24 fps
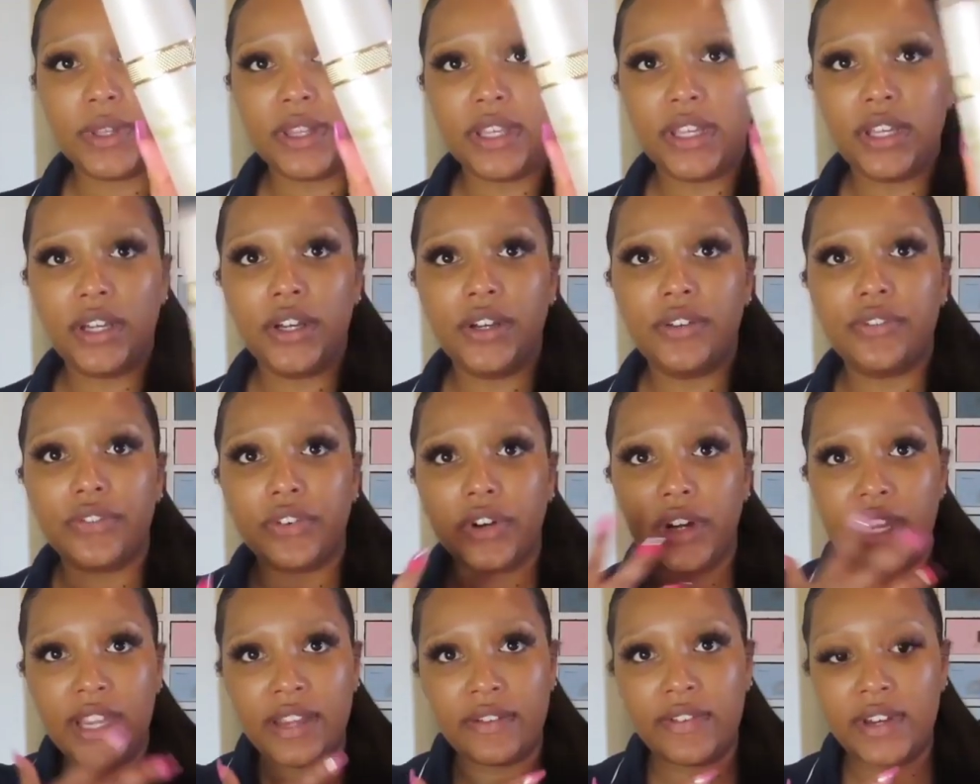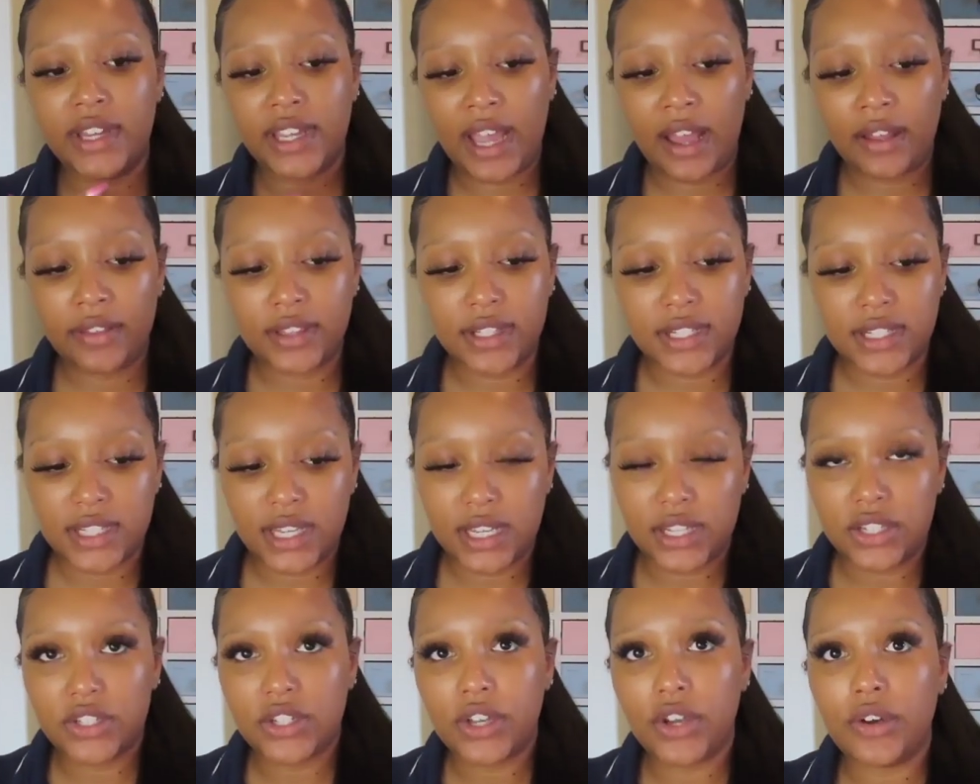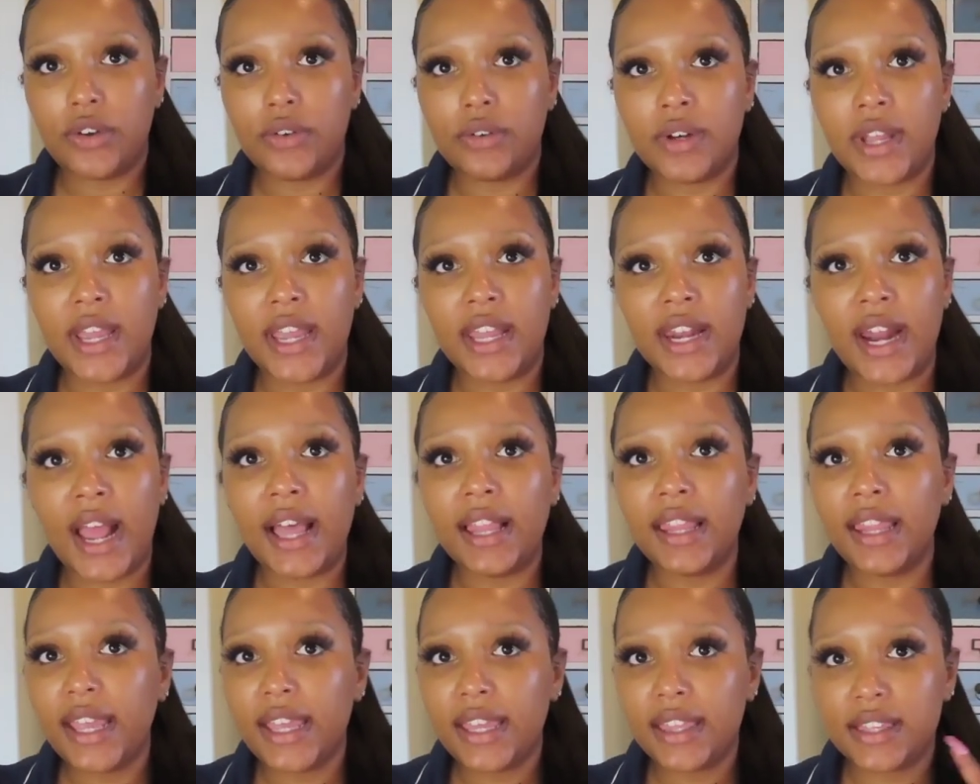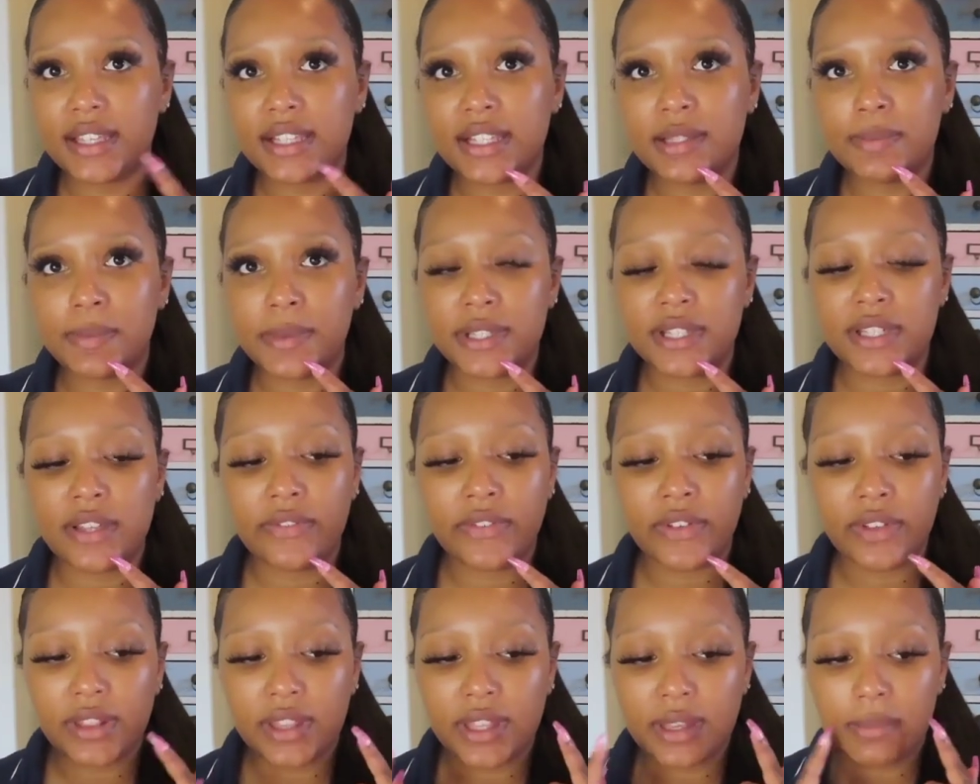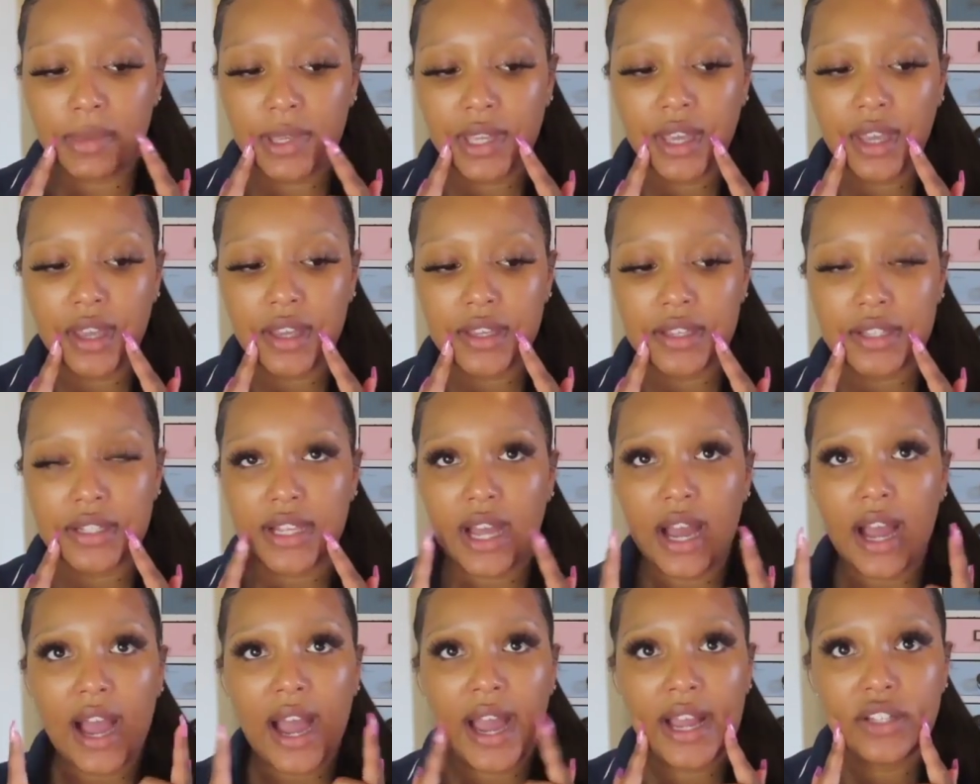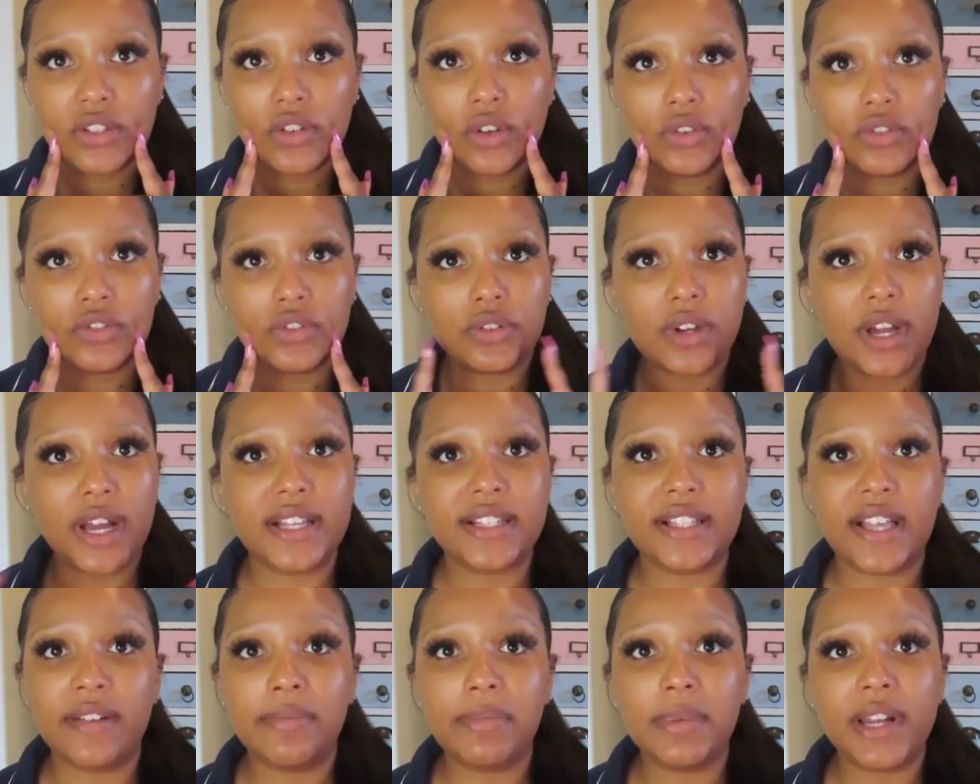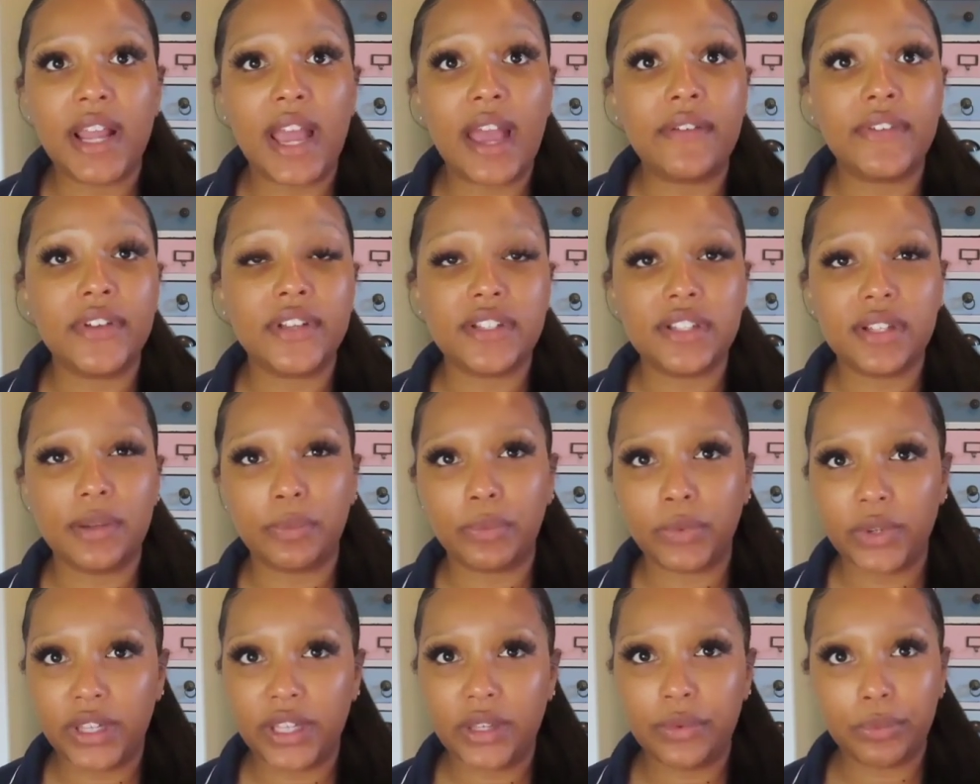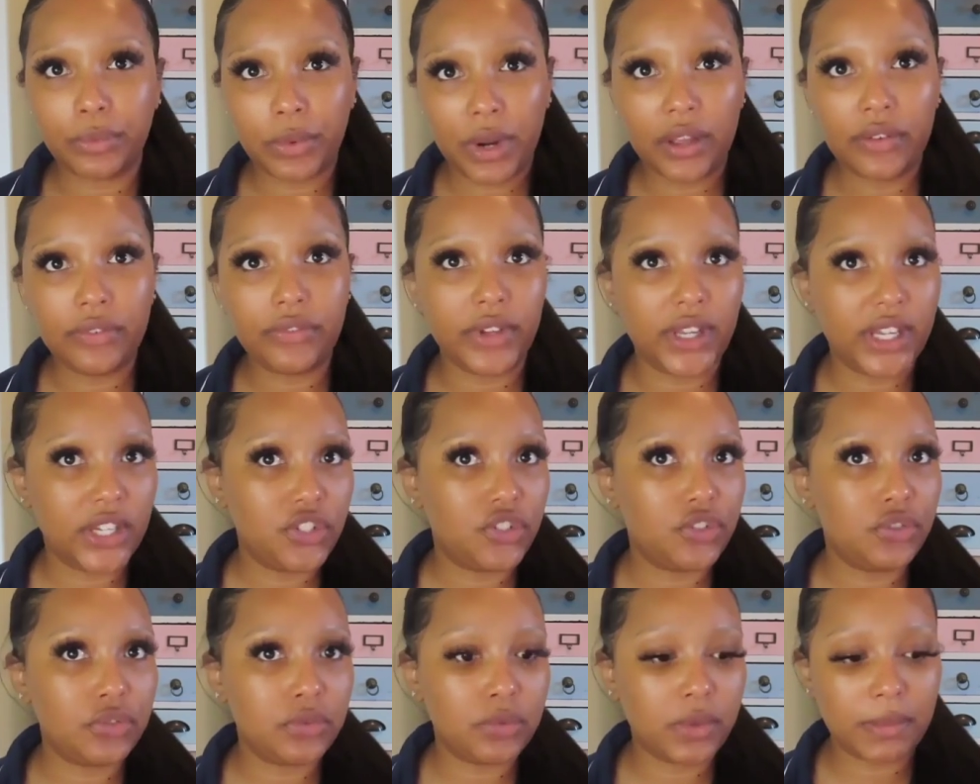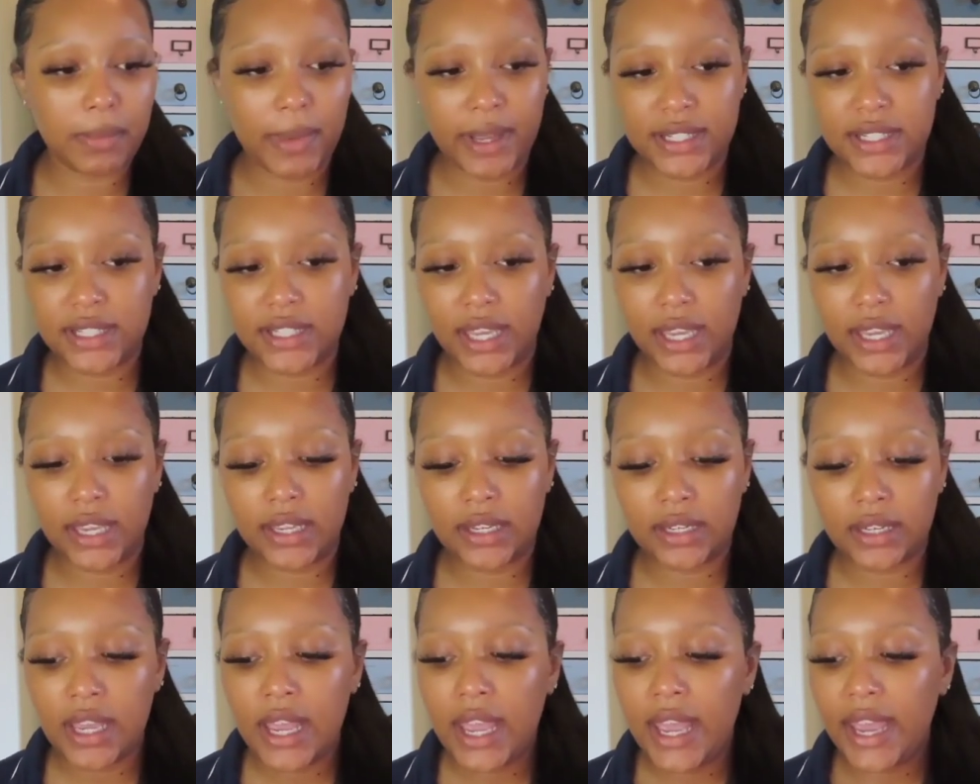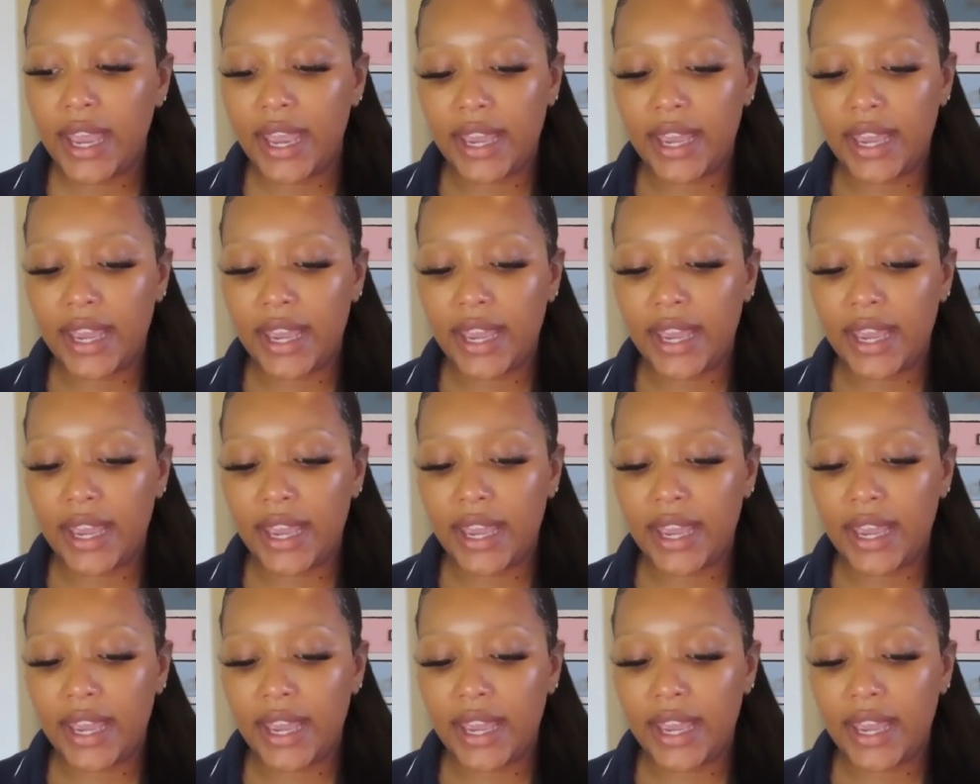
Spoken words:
really good for evening out the skin tone. And I like this specifically because I told you guys I've been having some really rough issues with my skin.